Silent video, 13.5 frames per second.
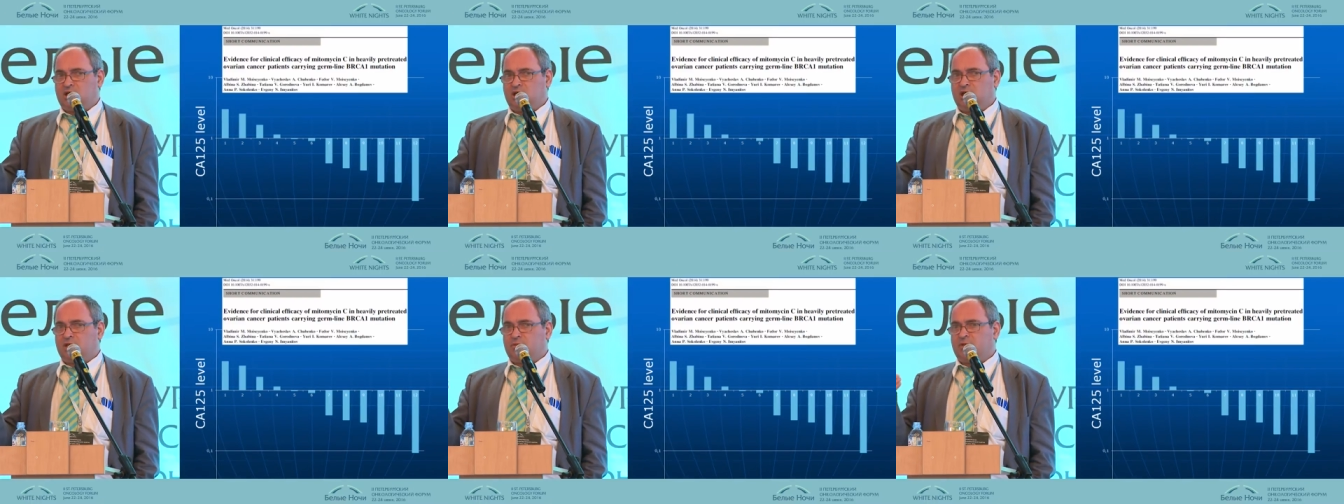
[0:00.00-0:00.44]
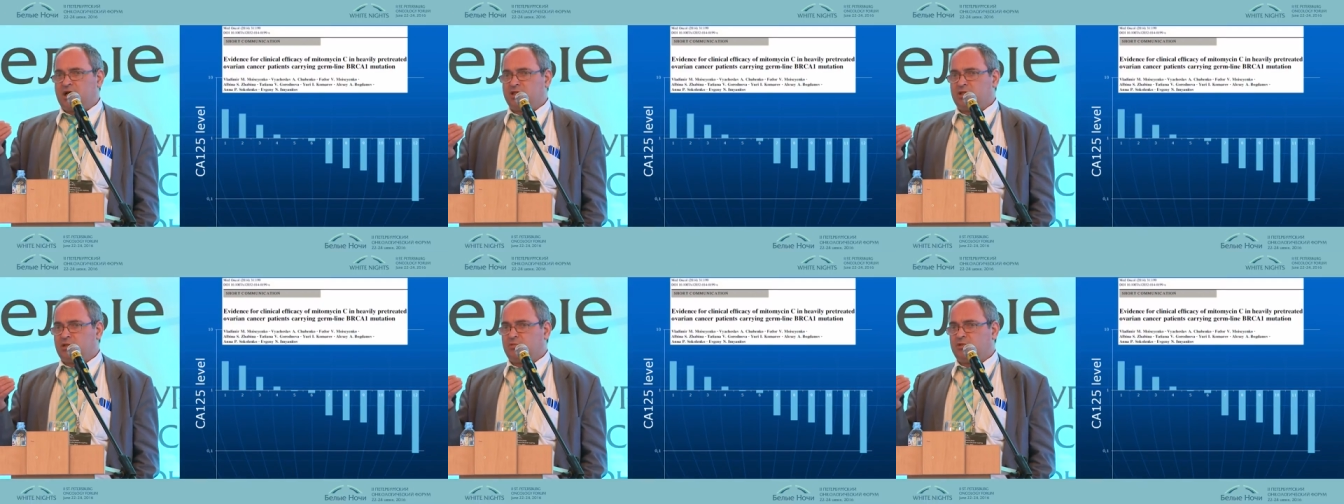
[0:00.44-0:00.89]
get
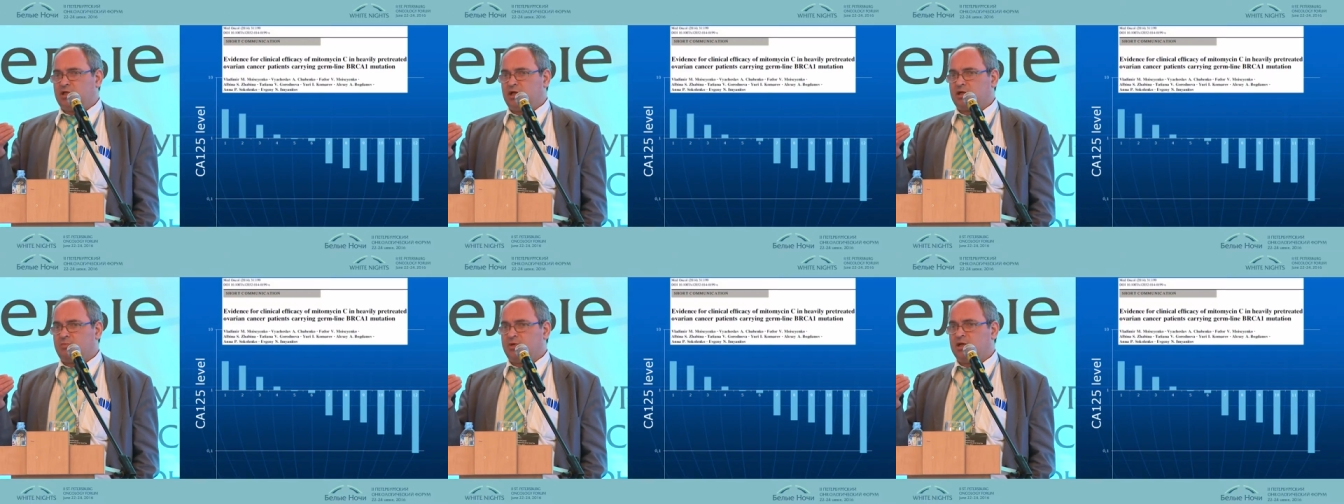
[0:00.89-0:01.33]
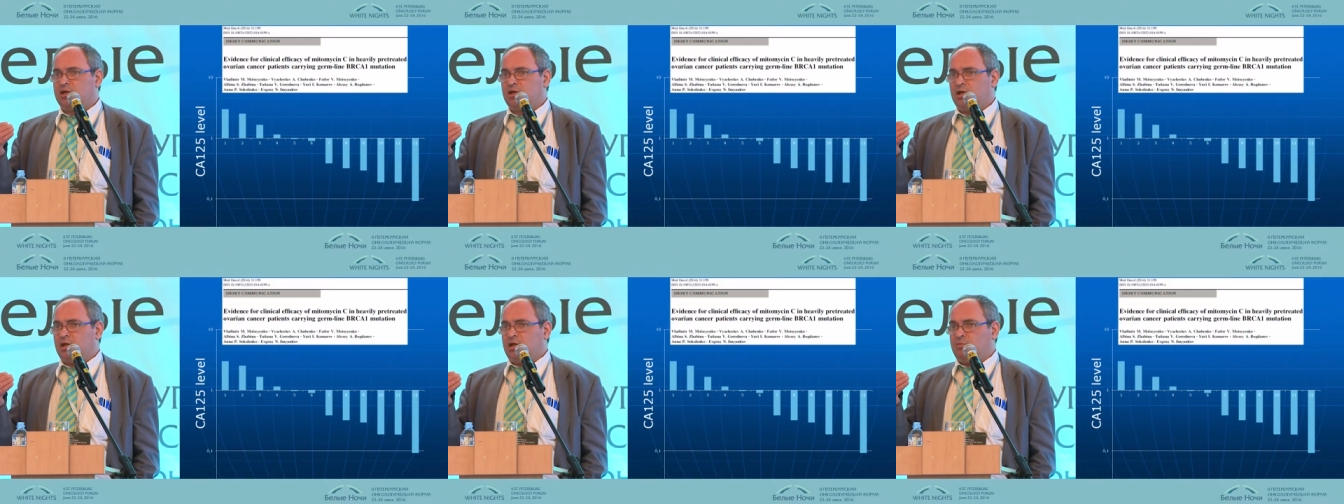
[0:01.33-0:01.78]
platinum therapy
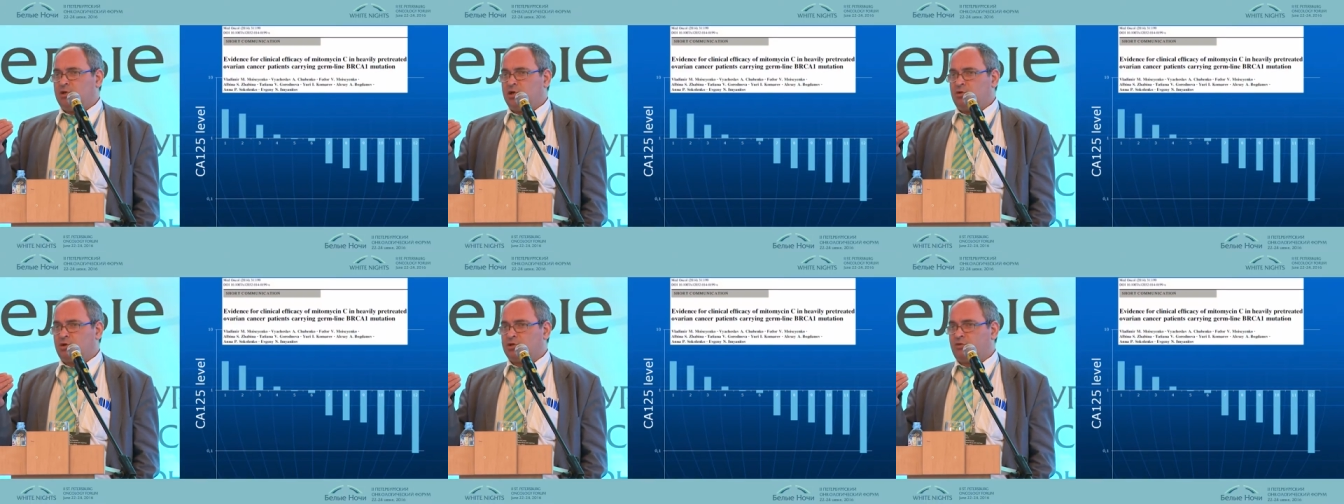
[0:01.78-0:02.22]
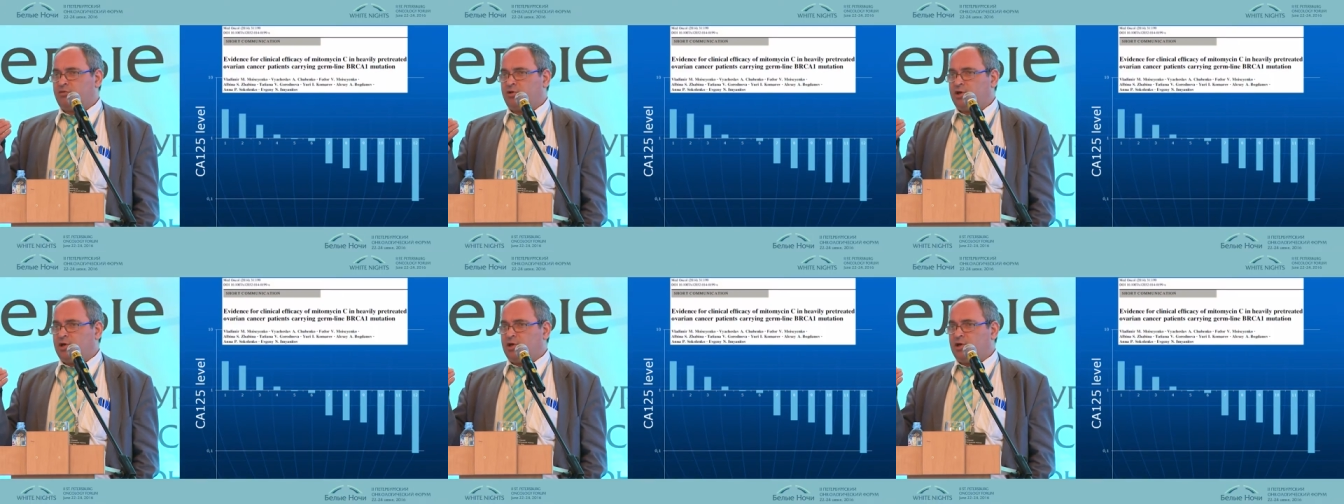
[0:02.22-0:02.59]
because of